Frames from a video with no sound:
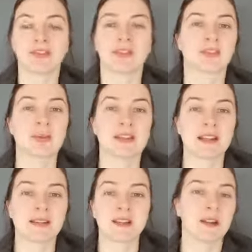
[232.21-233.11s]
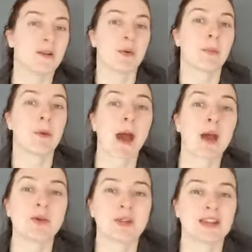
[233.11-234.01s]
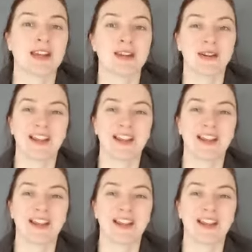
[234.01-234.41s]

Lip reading: somebody, they were proposed to,